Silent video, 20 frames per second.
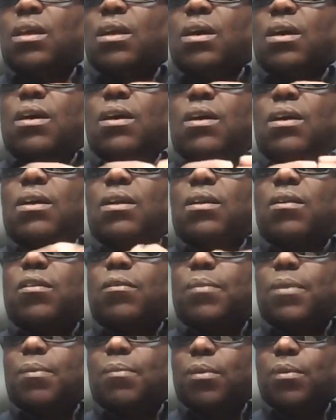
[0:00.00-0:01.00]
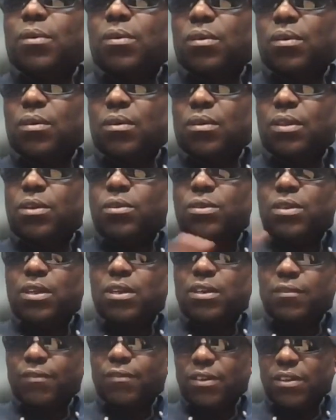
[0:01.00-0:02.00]
A lot of people, the user
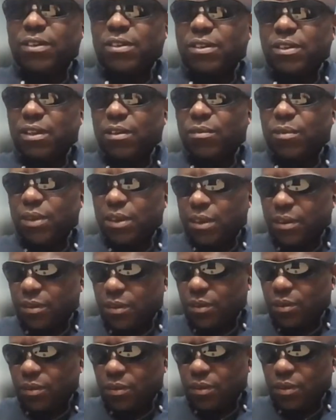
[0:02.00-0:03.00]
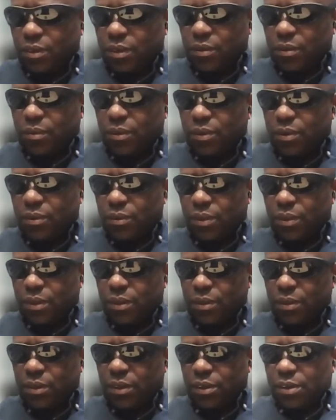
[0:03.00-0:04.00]
interface, like when
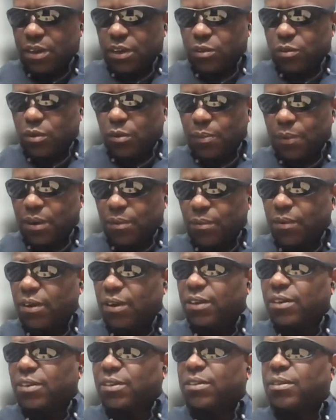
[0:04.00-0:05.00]
they try to open a wallet,